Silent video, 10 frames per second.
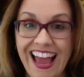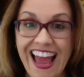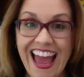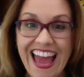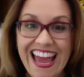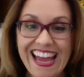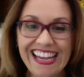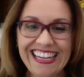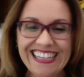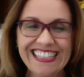
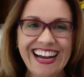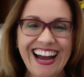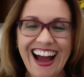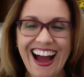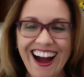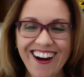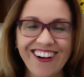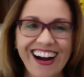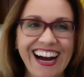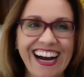Hey, how
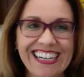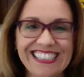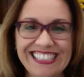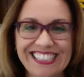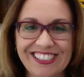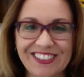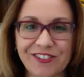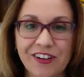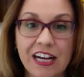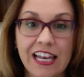are you?
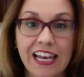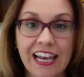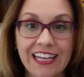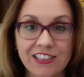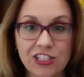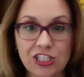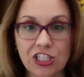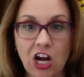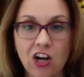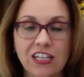Let's
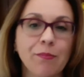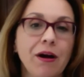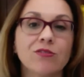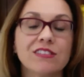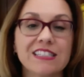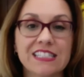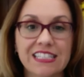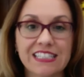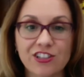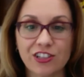talk about
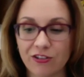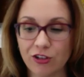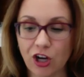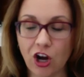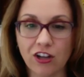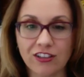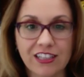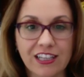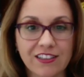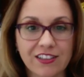seasonal
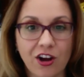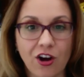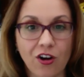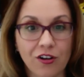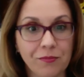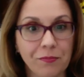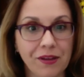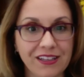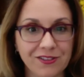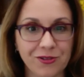content on
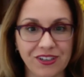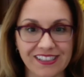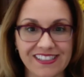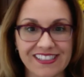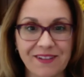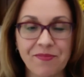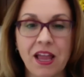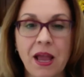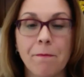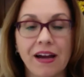Pinterest.
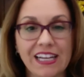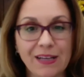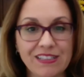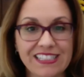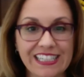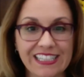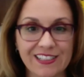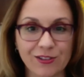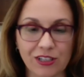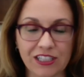My name is Teresa
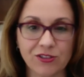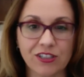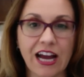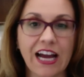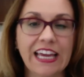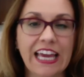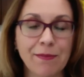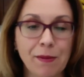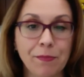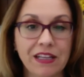Toledo. I am
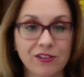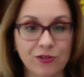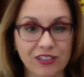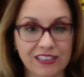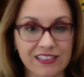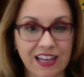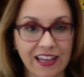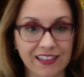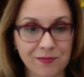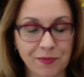a Pinterest
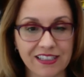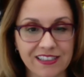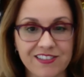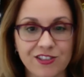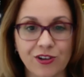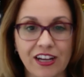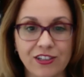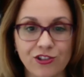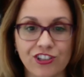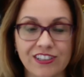expert
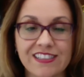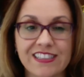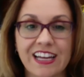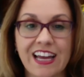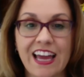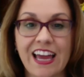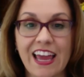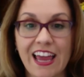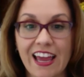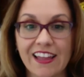strategist.
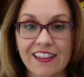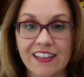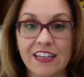And